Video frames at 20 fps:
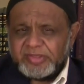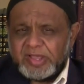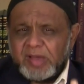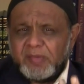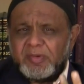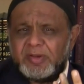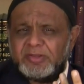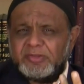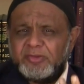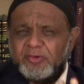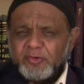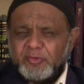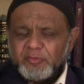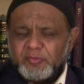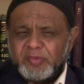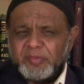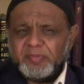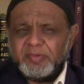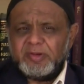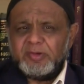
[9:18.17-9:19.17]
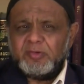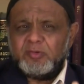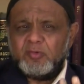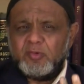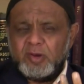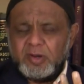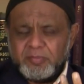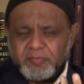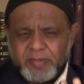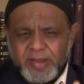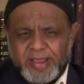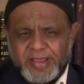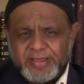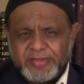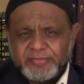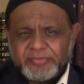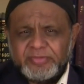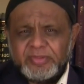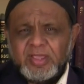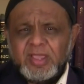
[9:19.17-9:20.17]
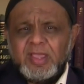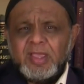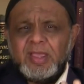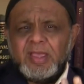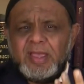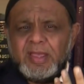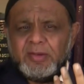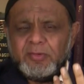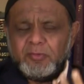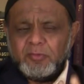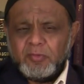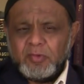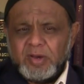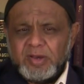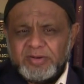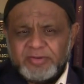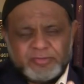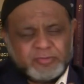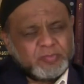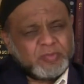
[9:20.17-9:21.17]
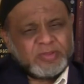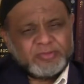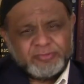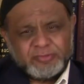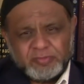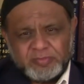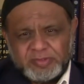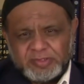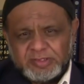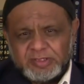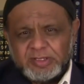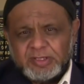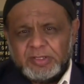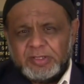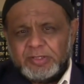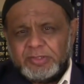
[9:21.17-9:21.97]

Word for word: among those people who are pious and who are responsible